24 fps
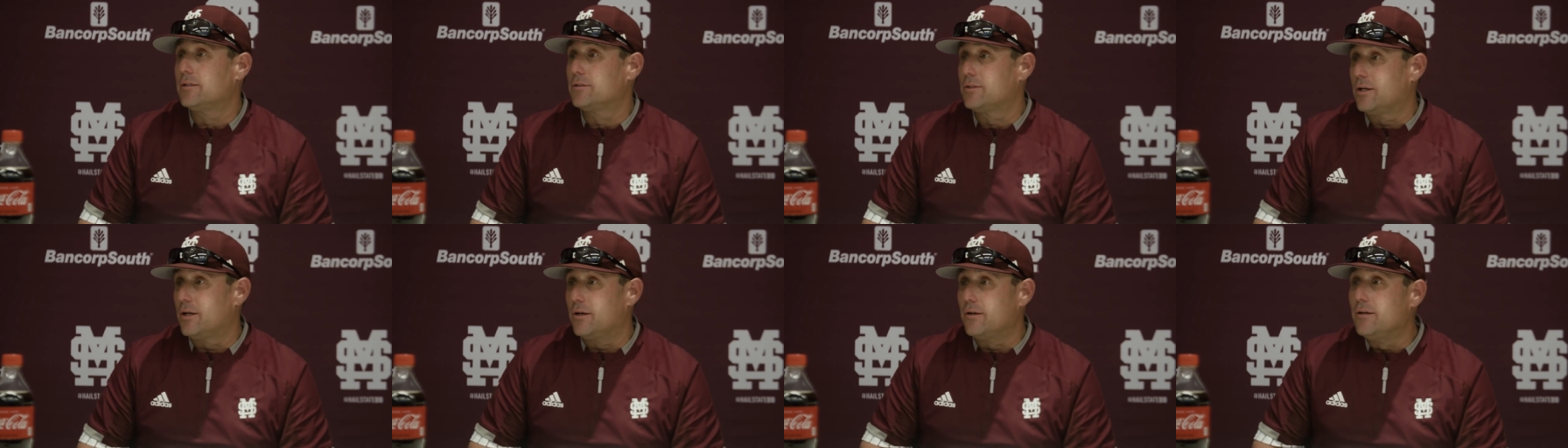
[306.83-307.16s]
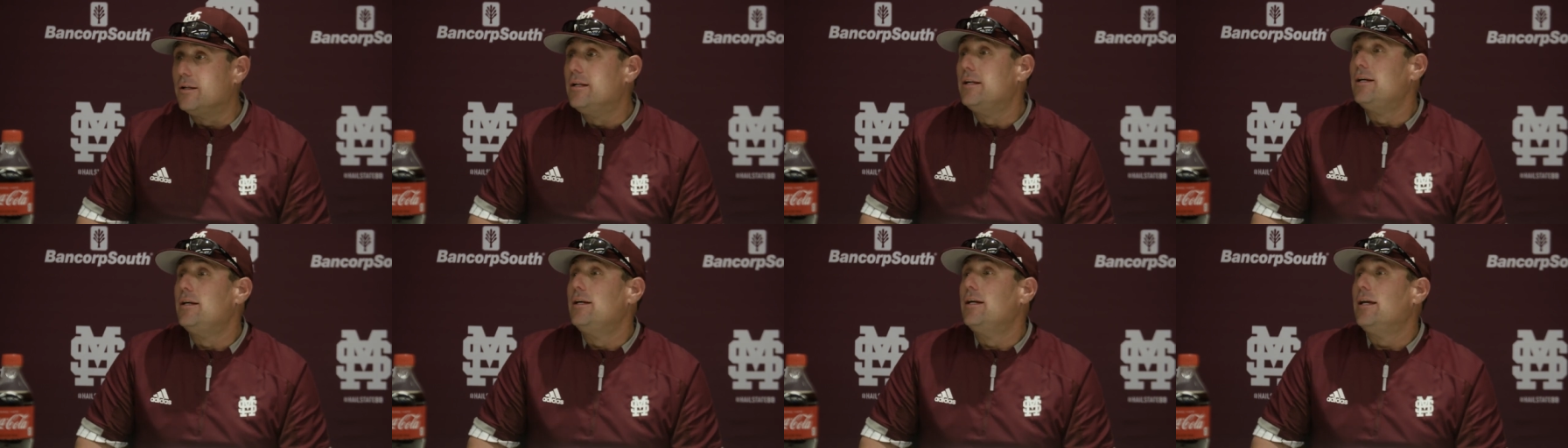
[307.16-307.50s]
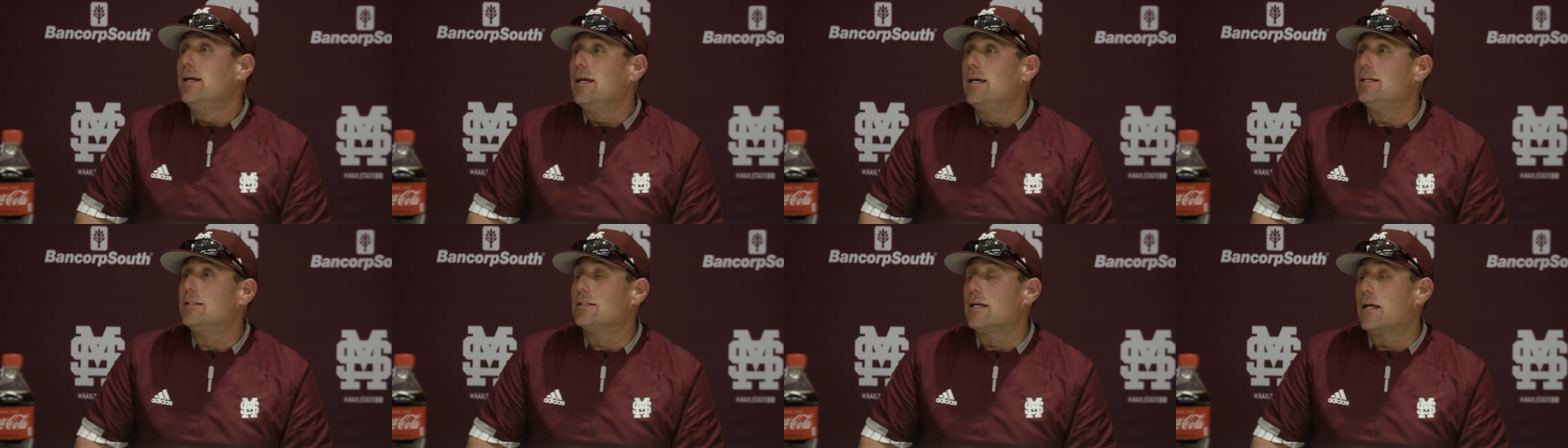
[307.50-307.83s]
So
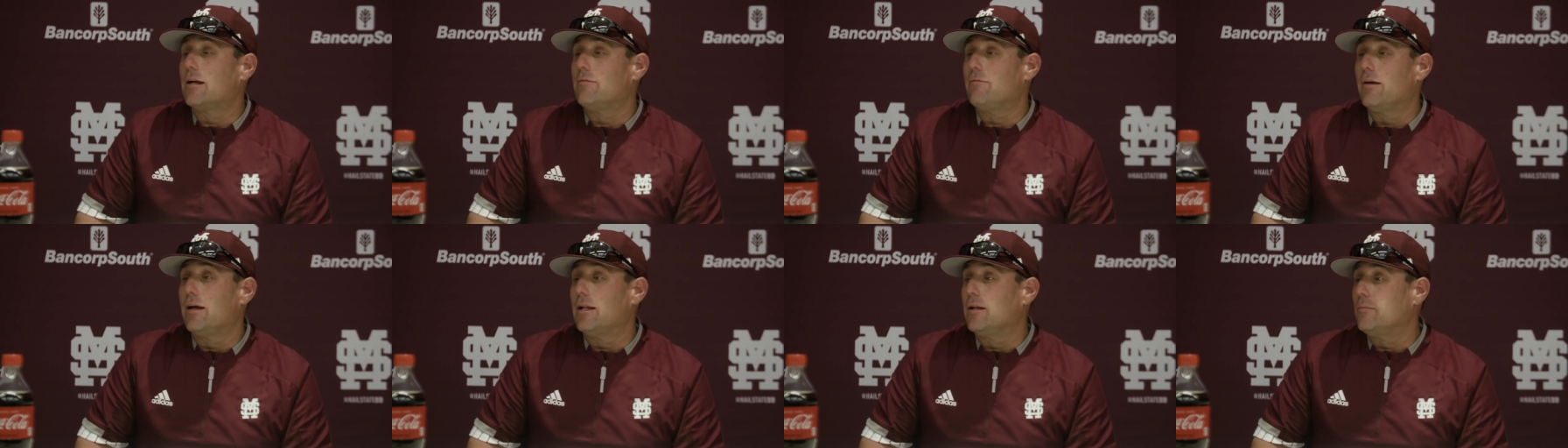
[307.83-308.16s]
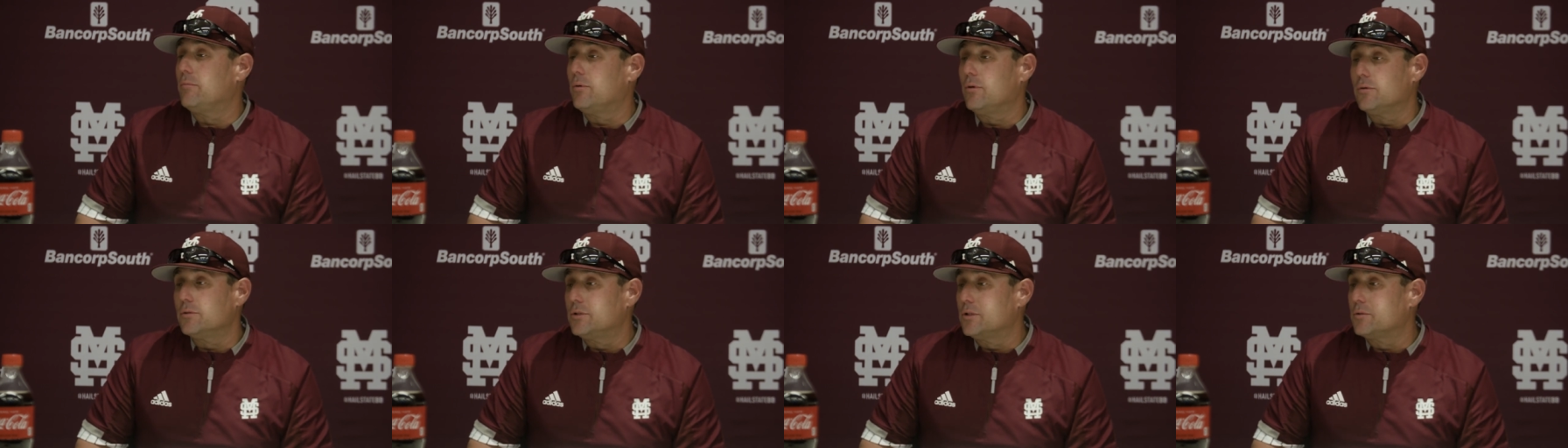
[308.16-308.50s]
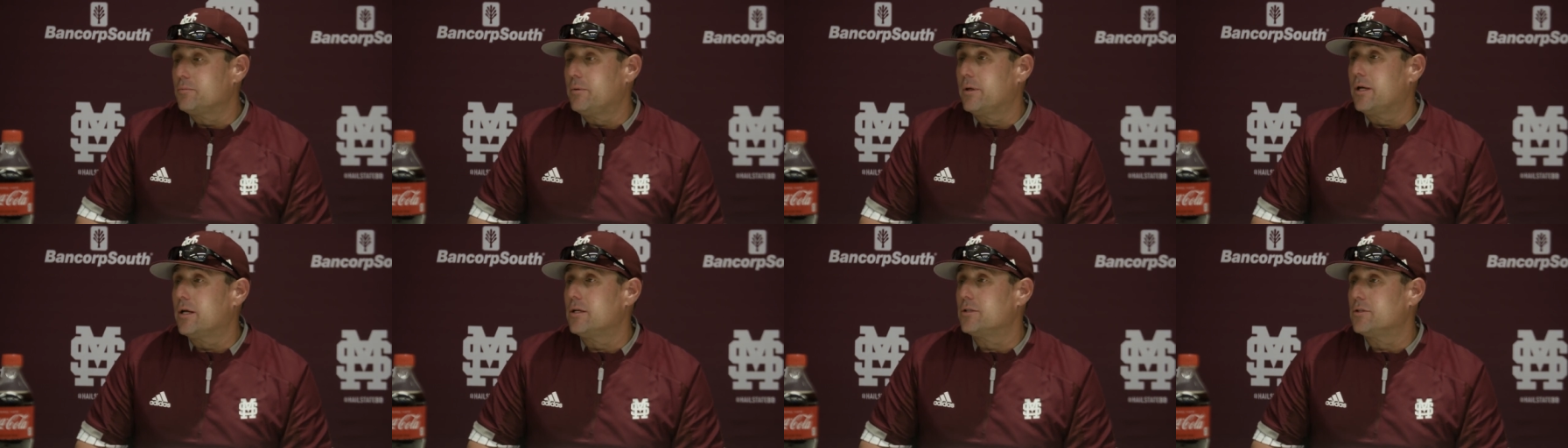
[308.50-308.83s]
he's not available
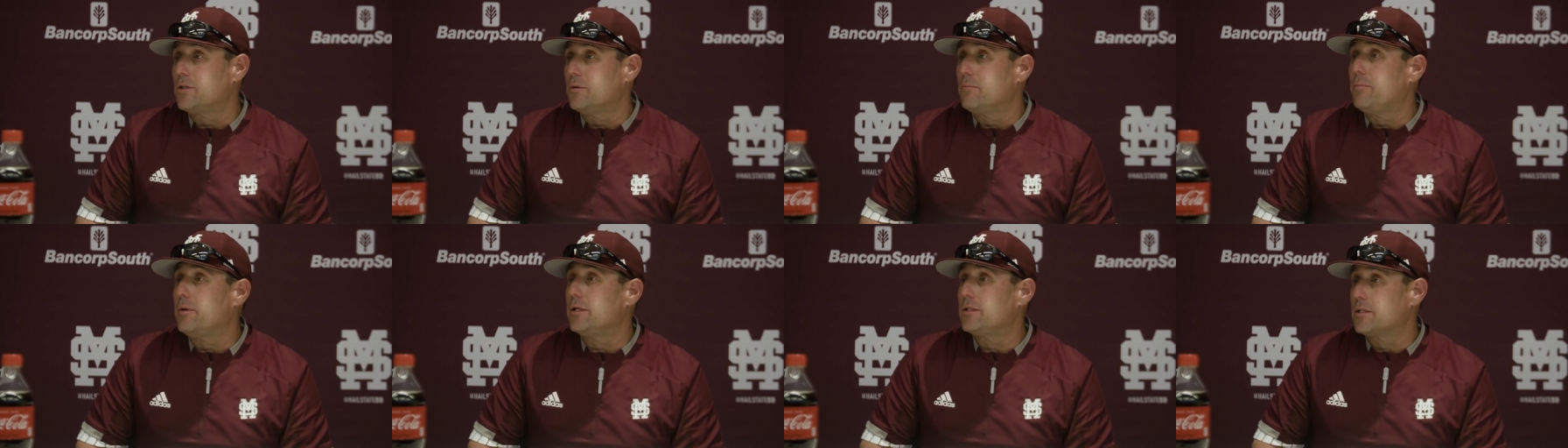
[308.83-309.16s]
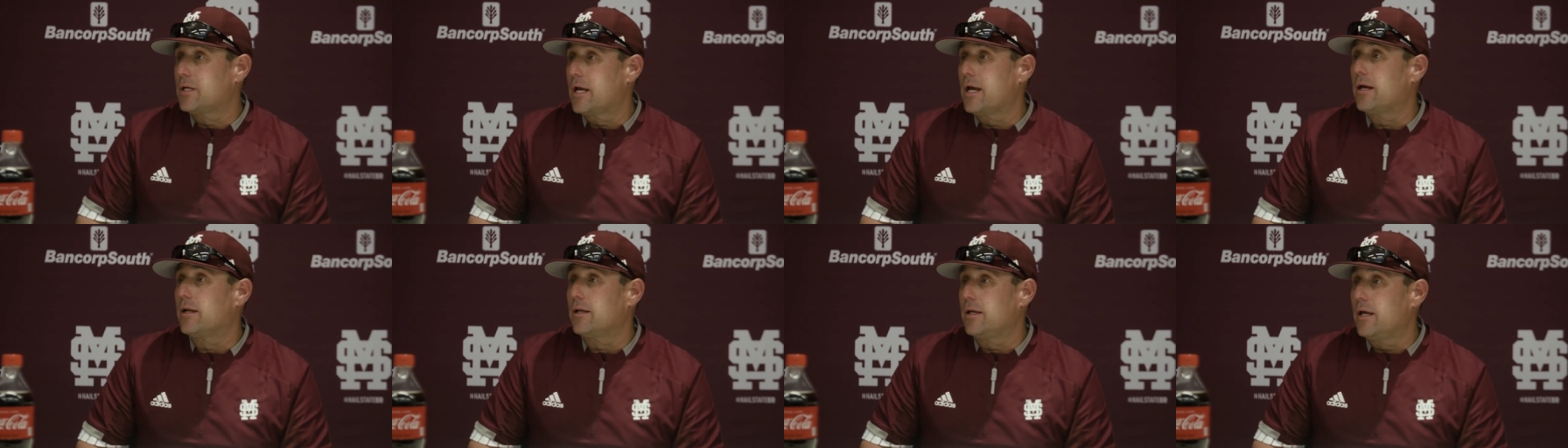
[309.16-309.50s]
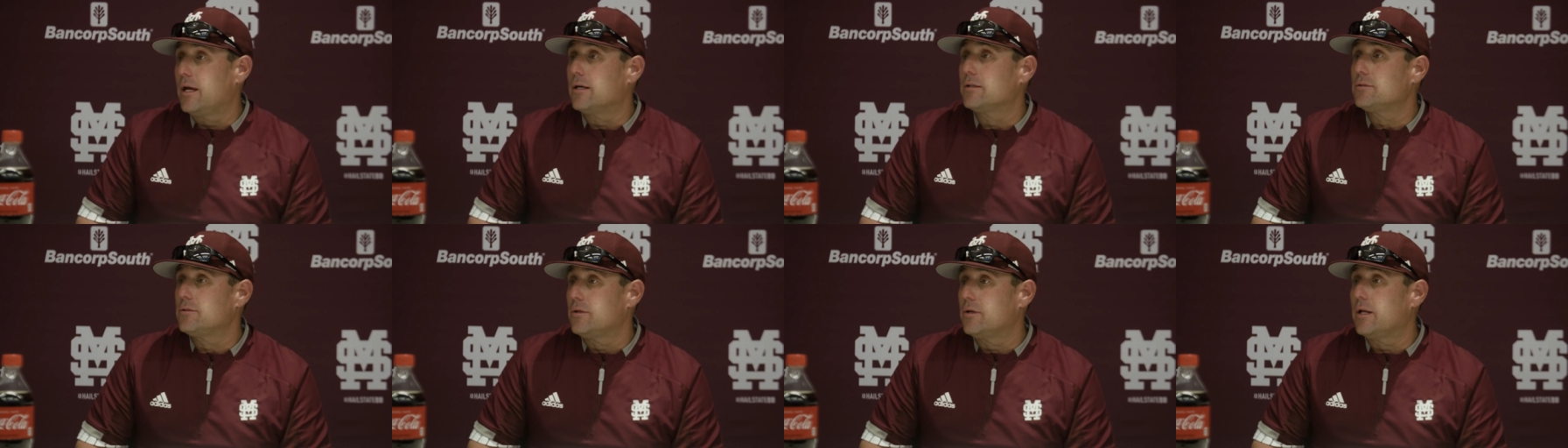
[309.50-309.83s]
just because of the pitch count
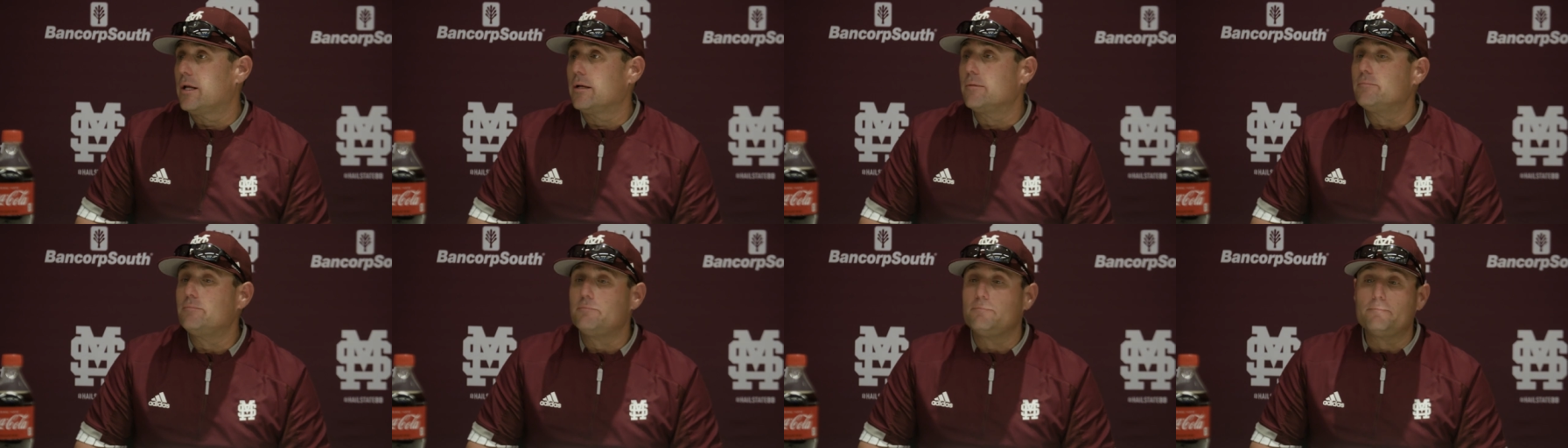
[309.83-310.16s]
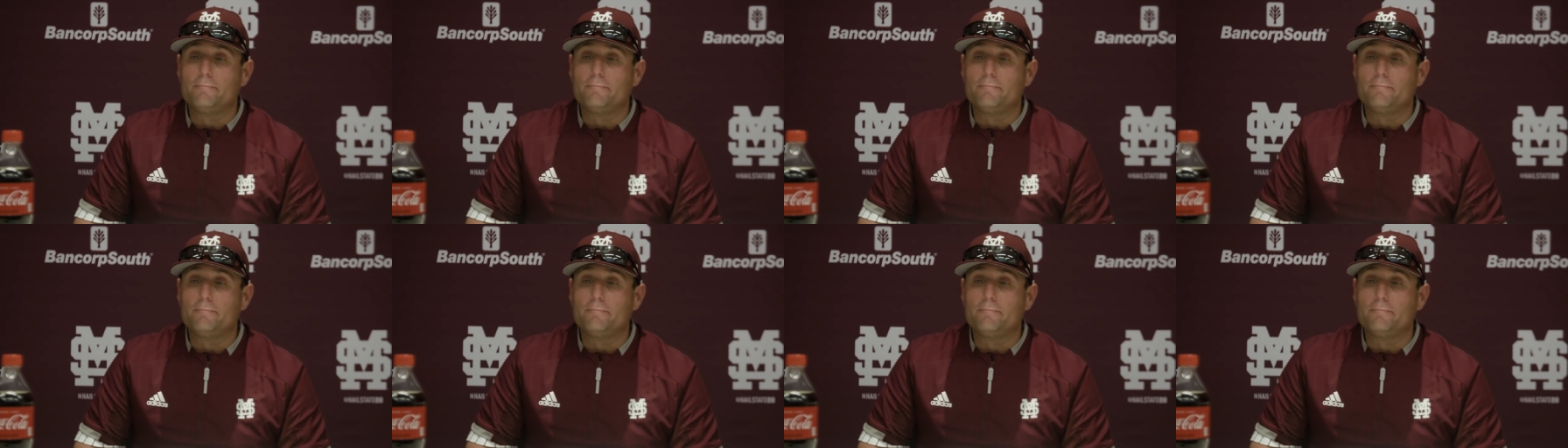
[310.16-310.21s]
yesterday.